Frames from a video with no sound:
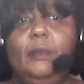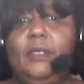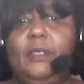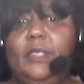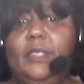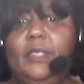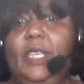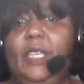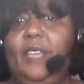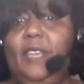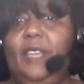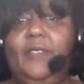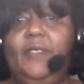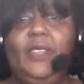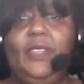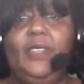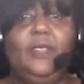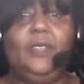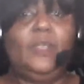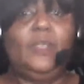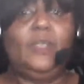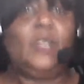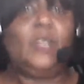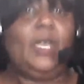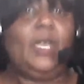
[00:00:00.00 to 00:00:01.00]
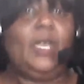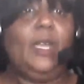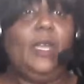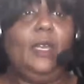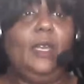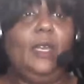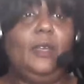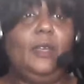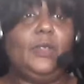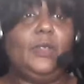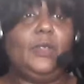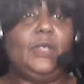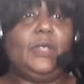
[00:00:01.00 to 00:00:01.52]
Saving this
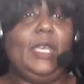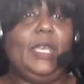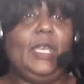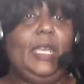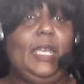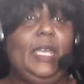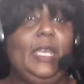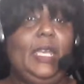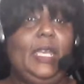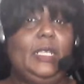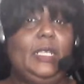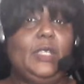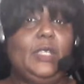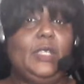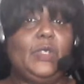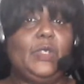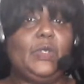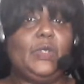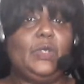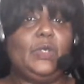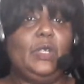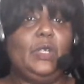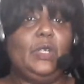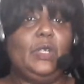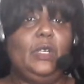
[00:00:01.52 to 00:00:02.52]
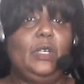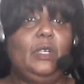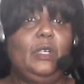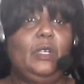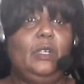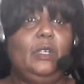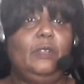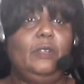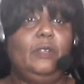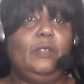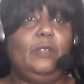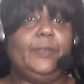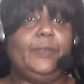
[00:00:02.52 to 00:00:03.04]
has a list
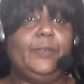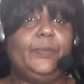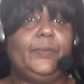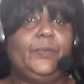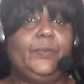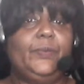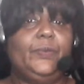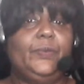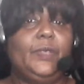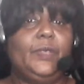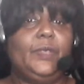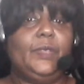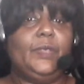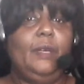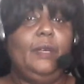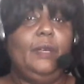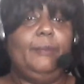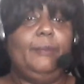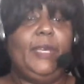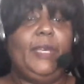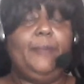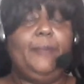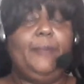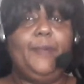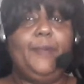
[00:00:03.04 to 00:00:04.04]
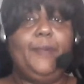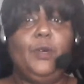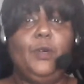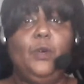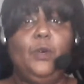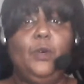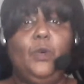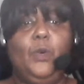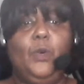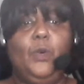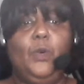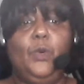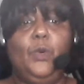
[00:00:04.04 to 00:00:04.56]
of
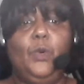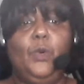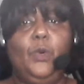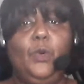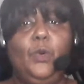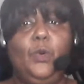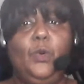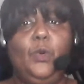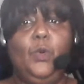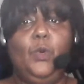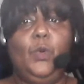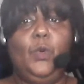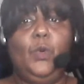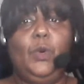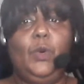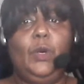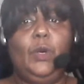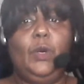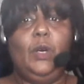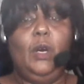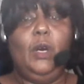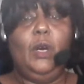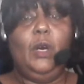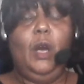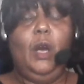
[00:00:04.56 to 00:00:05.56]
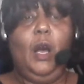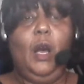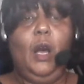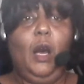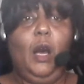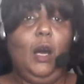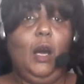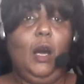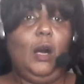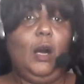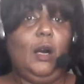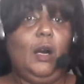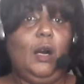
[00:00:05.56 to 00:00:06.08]
people who
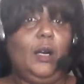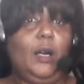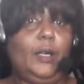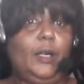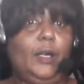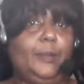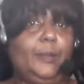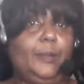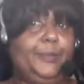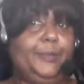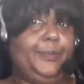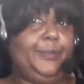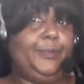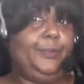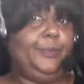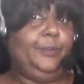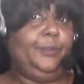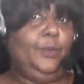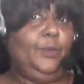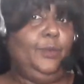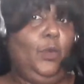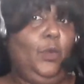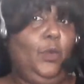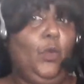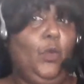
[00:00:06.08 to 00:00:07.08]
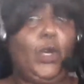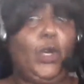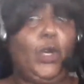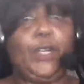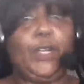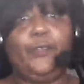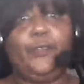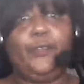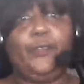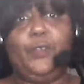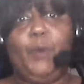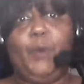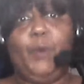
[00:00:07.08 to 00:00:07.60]
are
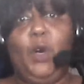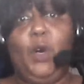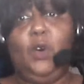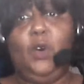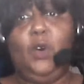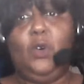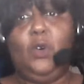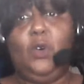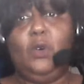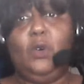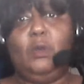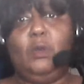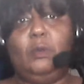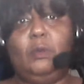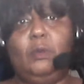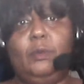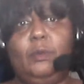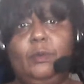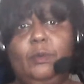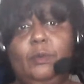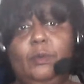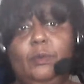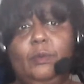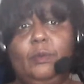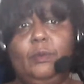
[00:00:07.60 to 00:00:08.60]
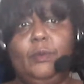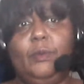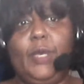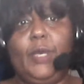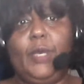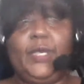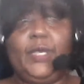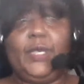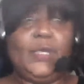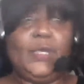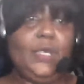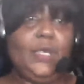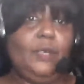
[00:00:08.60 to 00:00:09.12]
working from home
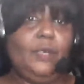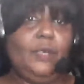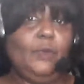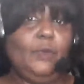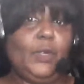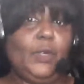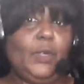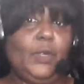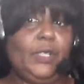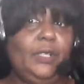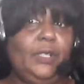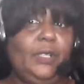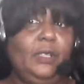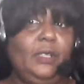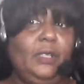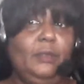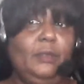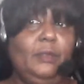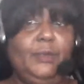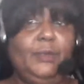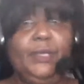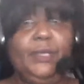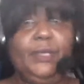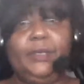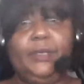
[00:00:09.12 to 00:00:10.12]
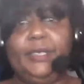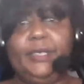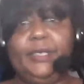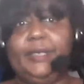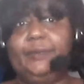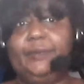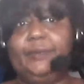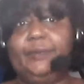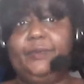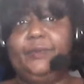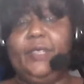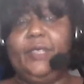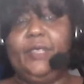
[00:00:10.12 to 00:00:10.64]
instead of working in the building,
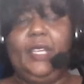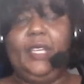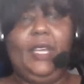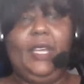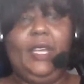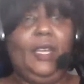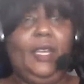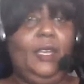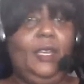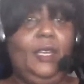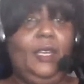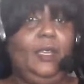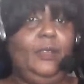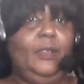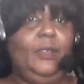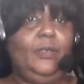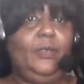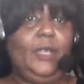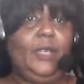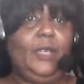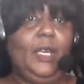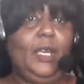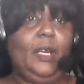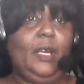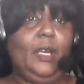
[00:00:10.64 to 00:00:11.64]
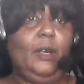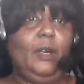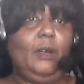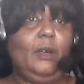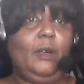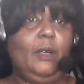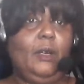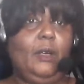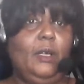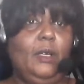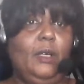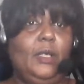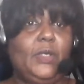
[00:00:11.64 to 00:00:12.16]
and their
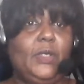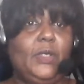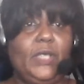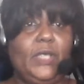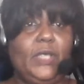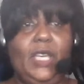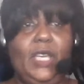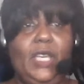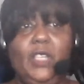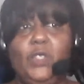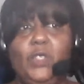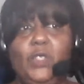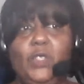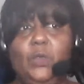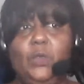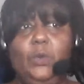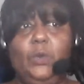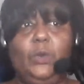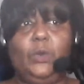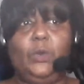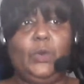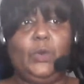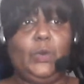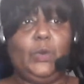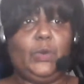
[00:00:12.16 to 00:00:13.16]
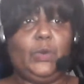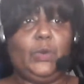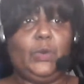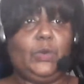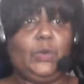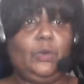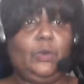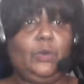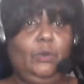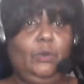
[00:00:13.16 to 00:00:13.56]
schedules,